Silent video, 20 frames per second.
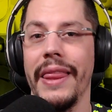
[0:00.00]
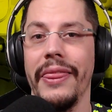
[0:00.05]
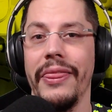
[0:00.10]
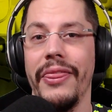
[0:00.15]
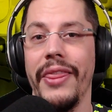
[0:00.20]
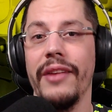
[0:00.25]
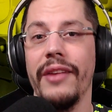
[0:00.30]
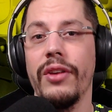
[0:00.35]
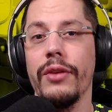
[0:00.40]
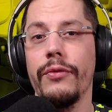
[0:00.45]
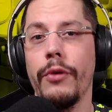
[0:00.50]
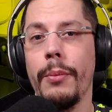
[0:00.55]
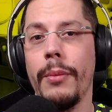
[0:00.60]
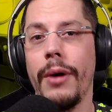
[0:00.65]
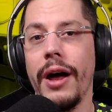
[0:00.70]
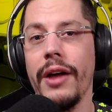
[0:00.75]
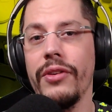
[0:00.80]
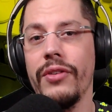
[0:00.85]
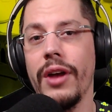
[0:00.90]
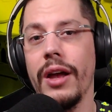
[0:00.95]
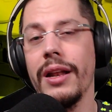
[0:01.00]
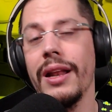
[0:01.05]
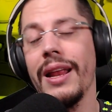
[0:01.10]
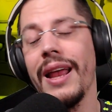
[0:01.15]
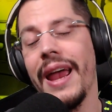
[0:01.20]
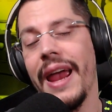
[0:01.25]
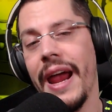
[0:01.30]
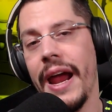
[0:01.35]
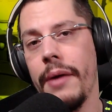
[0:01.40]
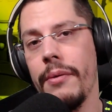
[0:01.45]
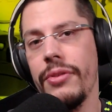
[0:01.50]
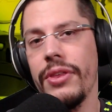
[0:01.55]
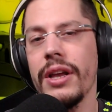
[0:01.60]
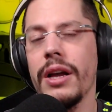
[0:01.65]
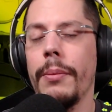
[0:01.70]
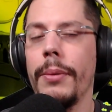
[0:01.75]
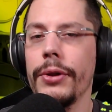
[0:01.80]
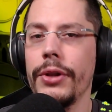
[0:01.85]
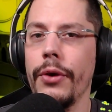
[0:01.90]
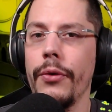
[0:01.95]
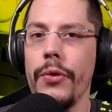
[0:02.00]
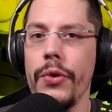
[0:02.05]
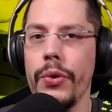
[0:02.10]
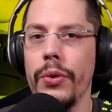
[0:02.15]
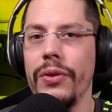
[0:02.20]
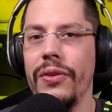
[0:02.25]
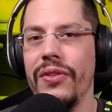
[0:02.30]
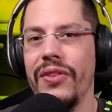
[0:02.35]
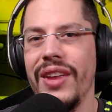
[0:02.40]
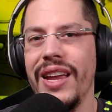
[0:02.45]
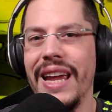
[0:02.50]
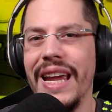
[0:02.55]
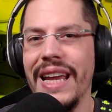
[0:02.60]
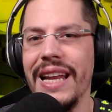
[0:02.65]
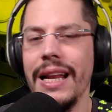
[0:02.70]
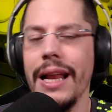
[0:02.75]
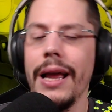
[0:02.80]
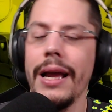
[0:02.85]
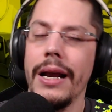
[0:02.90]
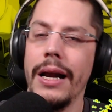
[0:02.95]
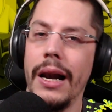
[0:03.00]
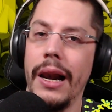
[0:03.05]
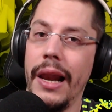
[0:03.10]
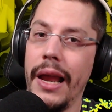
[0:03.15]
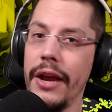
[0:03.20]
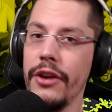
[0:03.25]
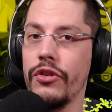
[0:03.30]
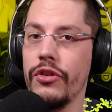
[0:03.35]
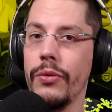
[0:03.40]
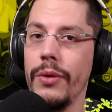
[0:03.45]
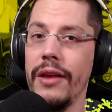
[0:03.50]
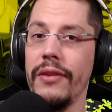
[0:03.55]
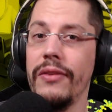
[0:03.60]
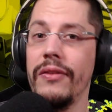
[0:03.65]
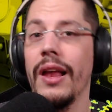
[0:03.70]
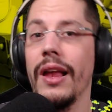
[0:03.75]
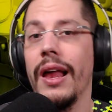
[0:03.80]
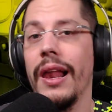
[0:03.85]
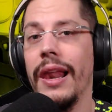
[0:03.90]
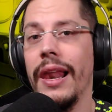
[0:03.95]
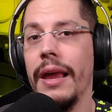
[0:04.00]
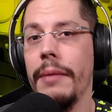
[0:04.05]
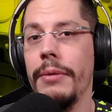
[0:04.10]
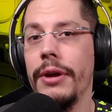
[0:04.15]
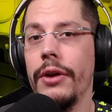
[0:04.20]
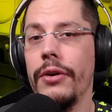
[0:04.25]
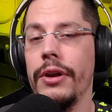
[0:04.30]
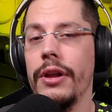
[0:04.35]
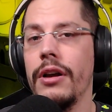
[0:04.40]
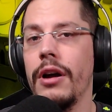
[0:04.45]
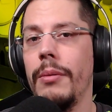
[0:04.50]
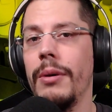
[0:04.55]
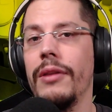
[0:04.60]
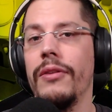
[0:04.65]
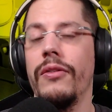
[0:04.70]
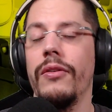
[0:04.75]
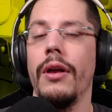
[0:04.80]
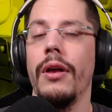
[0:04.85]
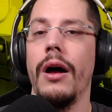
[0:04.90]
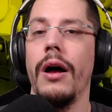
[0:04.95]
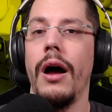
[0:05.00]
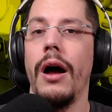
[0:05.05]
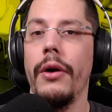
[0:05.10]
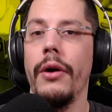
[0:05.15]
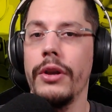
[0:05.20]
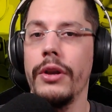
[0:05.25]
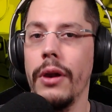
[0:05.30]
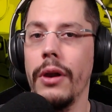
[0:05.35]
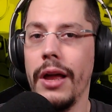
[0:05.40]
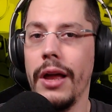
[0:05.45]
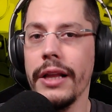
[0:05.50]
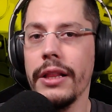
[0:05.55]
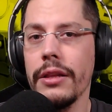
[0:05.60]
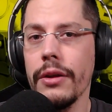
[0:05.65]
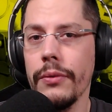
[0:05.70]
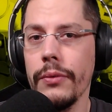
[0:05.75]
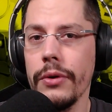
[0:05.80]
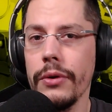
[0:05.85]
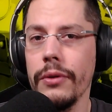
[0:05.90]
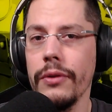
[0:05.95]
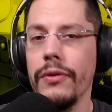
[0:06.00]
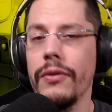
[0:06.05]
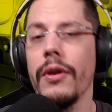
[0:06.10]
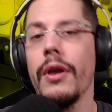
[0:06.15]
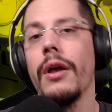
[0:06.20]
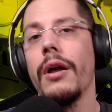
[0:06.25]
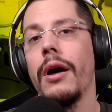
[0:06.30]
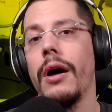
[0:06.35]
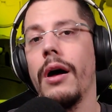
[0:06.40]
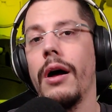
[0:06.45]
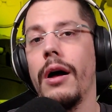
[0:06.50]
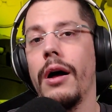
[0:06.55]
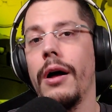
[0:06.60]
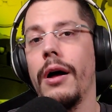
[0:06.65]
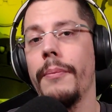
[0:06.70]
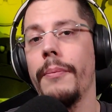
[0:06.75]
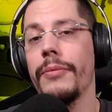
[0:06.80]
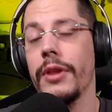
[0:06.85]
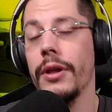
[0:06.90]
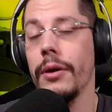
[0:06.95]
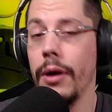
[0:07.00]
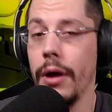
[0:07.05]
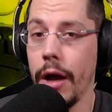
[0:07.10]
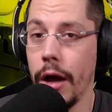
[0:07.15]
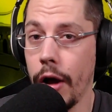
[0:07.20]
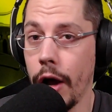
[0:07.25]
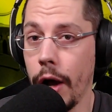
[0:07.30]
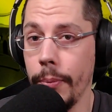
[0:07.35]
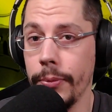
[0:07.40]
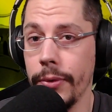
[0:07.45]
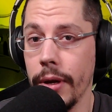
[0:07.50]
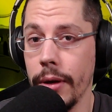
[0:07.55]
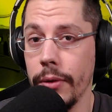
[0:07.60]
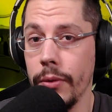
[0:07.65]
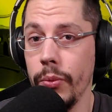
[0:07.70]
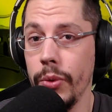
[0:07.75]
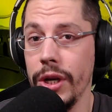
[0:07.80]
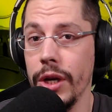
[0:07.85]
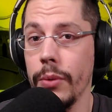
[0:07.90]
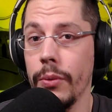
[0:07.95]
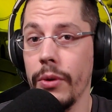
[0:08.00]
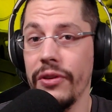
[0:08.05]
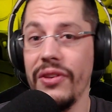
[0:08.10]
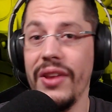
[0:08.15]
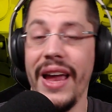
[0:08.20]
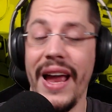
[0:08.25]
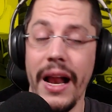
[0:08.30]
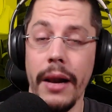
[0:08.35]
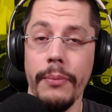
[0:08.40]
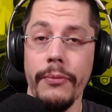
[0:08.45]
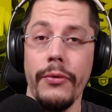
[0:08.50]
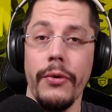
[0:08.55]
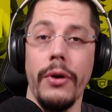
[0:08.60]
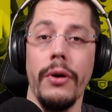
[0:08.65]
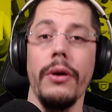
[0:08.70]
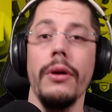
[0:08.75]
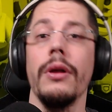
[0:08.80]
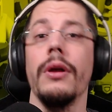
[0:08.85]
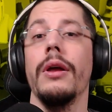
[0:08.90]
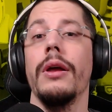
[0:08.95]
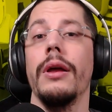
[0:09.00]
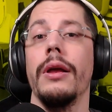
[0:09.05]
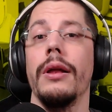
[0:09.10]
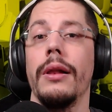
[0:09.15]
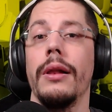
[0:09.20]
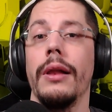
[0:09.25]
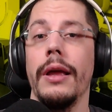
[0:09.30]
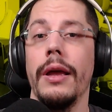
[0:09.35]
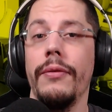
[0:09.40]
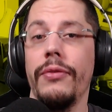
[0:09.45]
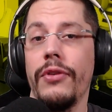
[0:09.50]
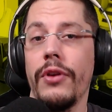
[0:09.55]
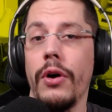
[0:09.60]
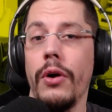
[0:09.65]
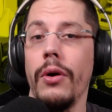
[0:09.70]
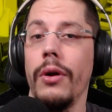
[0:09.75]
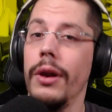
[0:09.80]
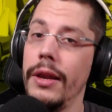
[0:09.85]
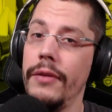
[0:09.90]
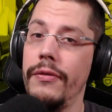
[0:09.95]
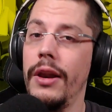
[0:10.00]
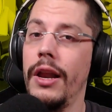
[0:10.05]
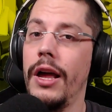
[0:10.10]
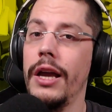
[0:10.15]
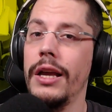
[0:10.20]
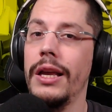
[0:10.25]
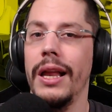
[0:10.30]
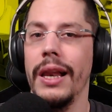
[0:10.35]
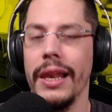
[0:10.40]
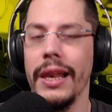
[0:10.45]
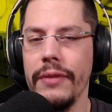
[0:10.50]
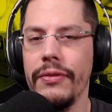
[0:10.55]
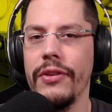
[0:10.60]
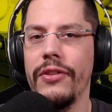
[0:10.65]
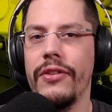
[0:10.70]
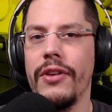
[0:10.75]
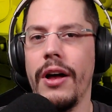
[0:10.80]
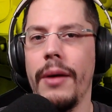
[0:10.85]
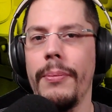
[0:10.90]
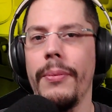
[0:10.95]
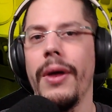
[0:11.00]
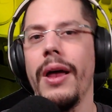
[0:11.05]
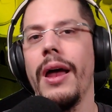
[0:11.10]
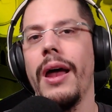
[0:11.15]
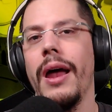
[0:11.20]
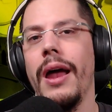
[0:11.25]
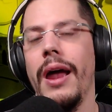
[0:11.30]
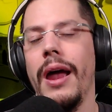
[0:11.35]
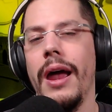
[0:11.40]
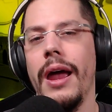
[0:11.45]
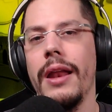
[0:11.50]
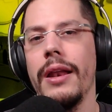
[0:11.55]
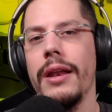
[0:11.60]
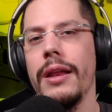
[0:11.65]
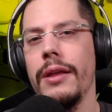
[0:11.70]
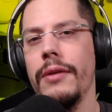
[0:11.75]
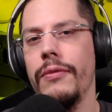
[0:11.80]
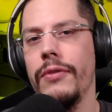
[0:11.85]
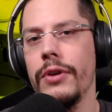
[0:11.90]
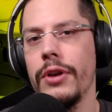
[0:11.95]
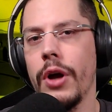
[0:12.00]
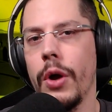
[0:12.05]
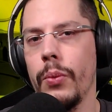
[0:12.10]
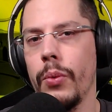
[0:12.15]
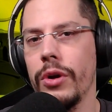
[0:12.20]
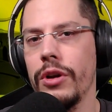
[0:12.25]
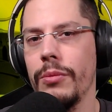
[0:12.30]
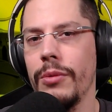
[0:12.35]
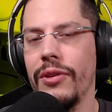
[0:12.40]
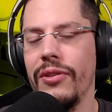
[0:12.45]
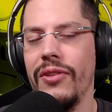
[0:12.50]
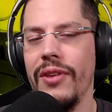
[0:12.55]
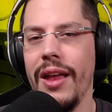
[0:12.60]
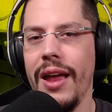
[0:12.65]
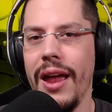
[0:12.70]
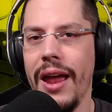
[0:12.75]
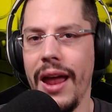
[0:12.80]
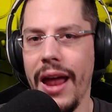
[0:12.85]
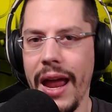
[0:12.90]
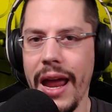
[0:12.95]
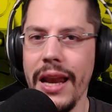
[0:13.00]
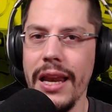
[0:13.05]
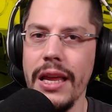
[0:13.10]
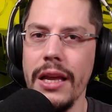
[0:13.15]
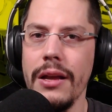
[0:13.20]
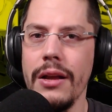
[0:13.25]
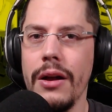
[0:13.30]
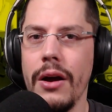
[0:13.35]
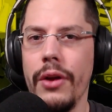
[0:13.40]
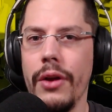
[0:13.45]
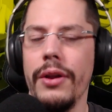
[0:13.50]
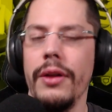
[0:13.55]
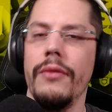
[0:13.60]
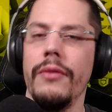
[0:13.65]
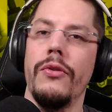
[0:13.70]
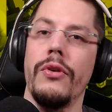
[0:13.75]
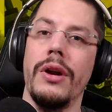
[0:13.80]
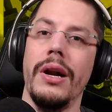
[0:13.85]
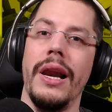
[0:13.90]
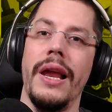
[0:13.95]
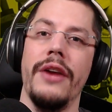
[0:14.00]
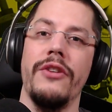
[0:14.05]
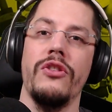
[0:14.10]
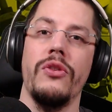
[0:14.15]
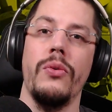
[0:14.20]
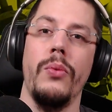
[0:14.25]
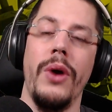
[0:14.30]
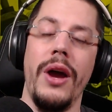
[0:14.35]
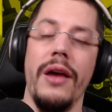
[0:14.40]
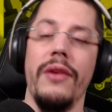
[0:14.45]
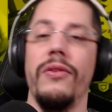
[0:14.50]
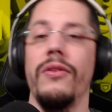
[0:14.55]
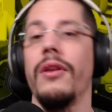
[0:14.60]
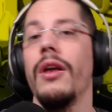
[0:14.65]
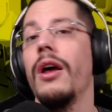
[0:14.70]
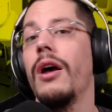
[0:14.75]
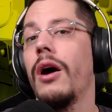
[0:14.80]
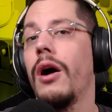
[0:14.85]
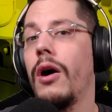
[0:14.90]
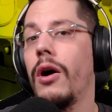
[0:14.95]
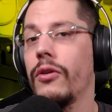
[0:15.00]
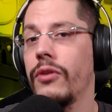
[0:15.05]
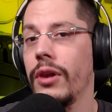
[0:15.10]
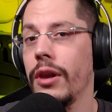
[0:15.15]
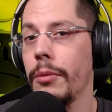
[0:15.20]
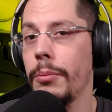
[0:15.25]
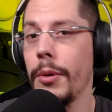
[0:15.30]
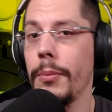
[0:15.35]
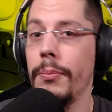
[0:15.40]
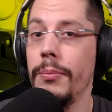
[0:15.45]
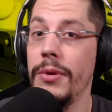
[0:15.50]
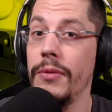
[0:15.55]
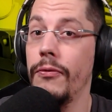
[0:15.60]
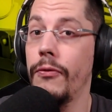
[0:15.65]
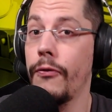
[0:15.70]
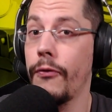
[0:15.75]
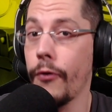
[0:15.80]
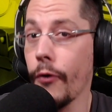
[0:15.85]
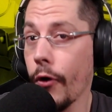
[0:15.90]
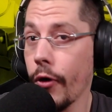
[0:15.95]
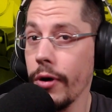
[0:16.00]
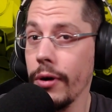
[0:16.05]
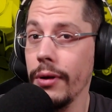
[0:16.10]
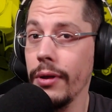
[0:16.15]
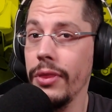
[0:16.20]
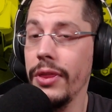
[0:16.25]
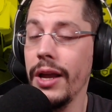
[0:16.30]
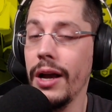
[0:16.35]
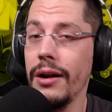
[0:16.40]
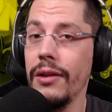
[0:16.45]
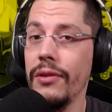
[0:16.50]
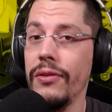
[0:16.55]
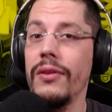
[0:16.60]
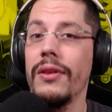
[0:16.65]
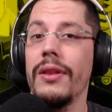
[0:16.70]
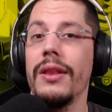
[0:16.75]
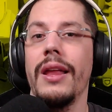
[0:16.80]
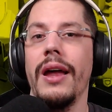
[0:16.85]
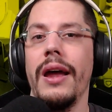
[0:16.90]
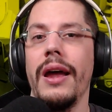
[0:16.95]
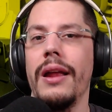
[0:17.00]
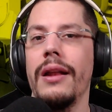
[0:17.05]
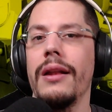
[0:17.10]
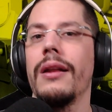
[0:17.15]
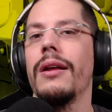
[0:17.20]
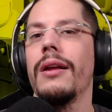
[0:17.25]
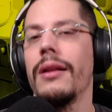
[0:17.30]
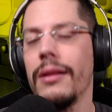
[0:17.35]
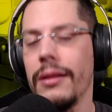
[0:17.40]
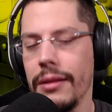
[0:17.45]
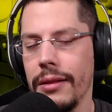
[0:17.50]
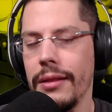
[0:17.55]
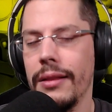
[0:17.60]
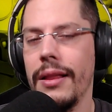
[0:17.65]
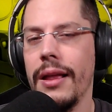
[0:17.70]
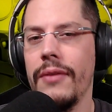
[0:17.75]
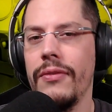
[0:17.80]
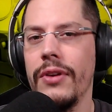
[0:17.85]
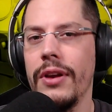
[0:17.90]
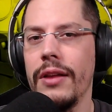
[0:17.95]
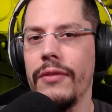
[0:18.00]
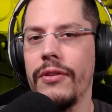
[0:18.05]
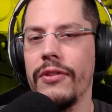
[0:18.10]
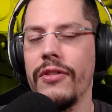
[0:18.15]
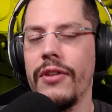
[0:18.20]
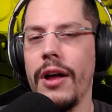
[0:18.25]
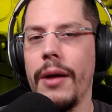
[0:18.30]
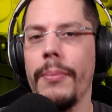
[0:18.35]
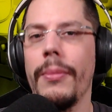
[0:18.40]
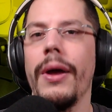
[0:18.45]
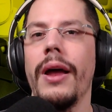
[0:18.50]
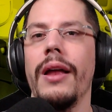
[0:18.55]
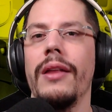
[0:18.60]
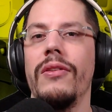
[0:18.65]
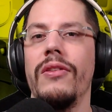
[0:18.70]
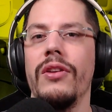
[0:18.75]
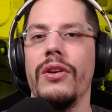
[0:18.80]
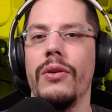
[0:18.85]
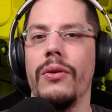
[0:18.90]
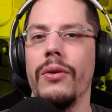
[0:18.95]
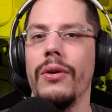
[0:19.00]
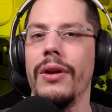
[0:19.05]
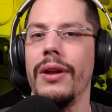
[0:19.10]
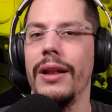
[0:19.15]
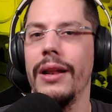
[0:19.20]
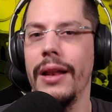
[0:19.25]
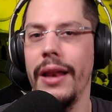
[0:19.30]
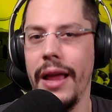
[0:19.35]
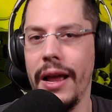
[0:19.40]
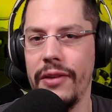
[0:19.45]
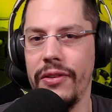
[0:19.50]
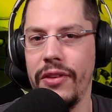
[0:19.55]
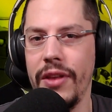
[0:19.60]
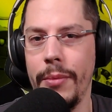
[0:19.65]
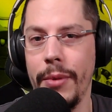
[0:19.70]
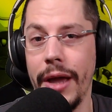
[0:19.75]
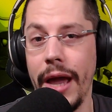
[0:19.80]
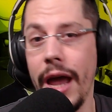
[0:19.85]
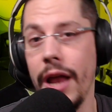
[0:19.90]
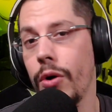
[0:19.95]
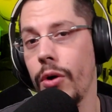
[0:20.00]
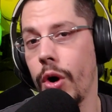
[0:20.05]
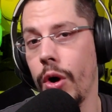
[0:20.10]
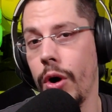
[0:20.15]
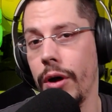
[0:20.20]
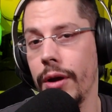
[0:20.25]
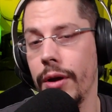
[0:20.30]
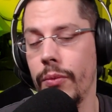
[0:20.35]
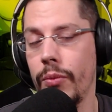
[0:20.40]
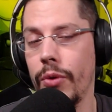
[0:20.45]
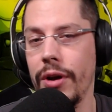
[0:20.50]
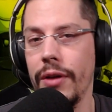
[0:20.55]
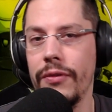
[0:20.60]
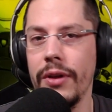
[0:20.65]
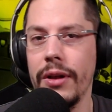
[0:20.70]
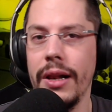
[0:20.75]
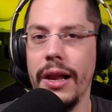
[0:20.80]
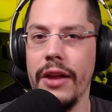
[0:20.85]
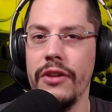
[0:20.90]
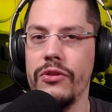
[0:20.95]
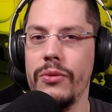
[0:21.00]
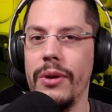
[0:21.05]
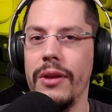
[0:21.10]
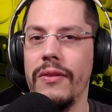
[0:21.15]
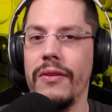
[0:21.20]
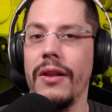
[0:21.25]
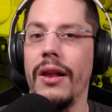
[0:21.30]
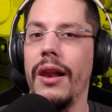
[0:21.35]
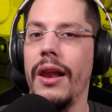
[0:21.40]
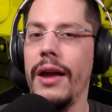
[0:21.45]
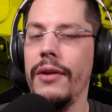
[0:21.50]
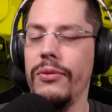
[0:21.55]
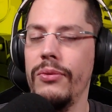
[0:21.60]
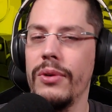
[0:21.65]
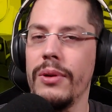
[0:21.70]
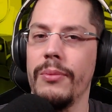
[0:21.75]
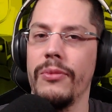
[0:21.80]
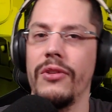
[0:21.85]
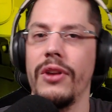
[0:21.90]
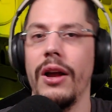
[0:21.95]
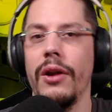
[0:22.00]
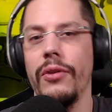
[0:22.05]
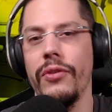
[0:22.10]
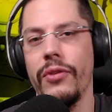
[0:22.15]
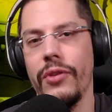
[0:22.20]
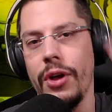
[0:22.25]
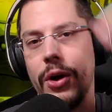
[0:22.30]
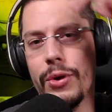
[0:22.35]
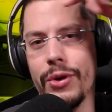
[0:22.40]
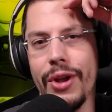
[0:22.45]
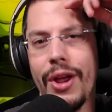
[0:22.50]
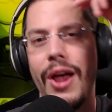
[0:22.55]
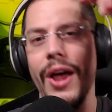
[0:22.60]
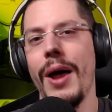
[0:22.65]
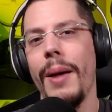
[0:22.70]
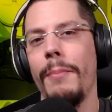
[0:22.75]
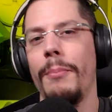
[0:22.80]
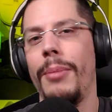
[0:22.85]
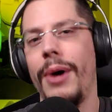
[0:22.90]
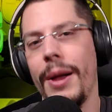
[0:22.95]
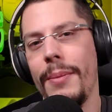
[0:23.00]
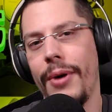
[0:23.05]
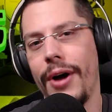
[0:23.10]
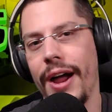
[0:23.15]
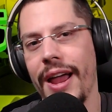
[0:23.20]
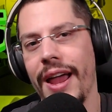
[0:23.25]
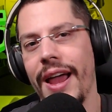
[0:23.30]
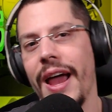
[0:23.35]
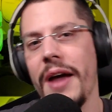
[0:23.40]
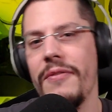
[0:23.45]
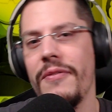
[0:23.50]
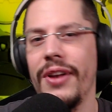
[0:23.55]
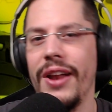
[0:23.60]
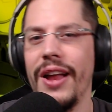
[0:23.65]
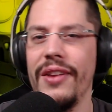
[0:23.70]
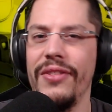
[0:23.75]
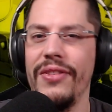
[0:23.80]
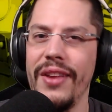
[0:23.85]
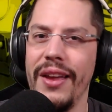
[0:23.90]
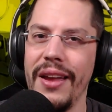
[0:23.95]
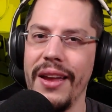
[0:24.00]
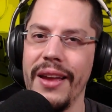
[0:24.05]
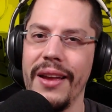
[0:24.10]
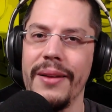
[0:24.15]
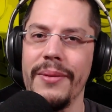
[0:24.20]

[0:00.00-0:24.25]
That's it from my side. Everything about the runes in clashquest. Let me know in the comments how you like the runes. Hope that video was helpful. If so, leave a like, leave a sub. And if you don't want to miss any content for clashquest, also a little bit before the others, then definitely leave a sub and see you next time again or in one of the clashquest live streams. Cut this out. Bye bye. Have a nice day.